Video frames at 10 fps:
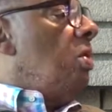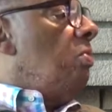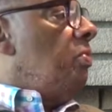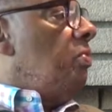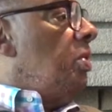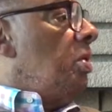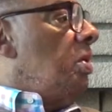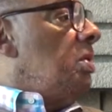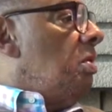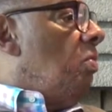don't
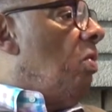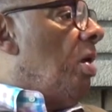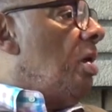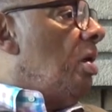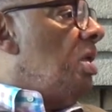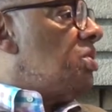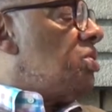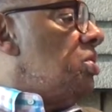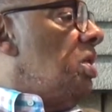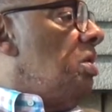really want to listen